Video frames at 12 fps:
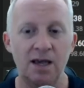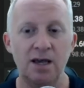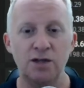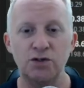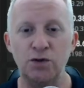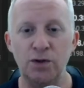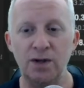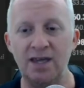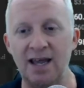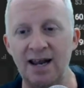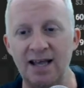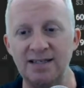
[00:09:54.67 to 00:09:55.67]
so you
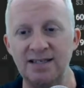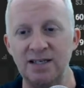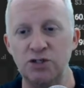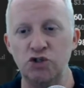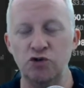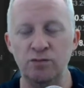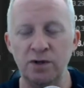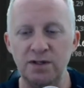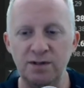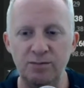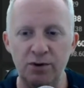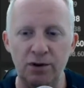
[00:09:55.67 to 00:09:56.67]
can access to
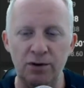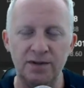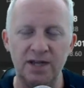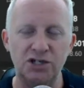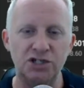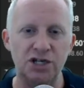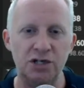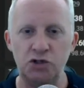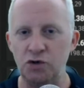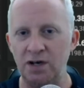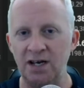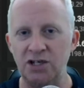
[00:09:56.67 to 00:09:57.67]
multiple exchange,
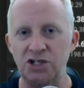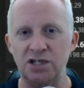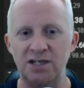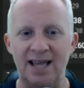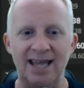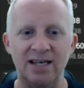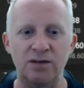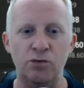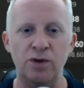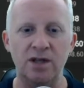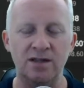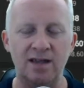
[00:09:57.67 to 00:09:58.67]
trading exchange, and in
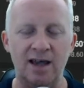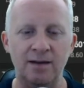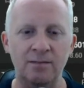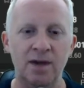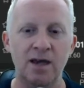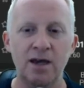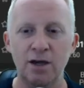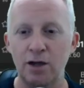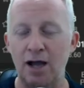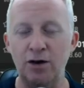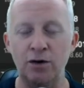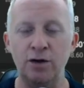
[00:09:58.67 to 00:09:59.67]
real time.
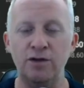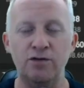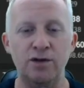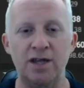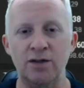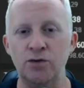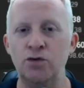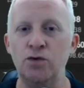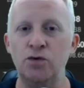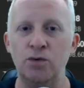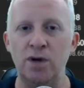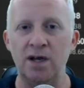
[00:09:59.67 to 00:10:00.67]
I don't know if you can
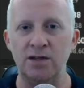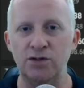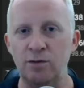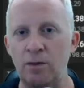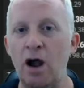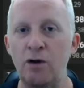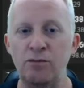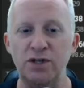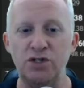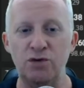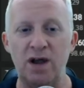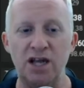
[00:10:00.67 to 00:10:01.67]
do uh, some
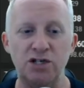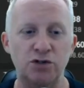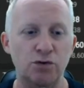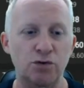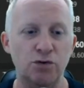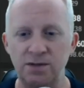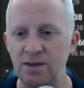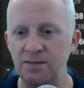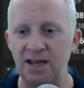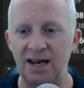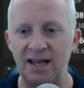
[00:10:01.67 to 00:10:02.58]
arbitrage or something like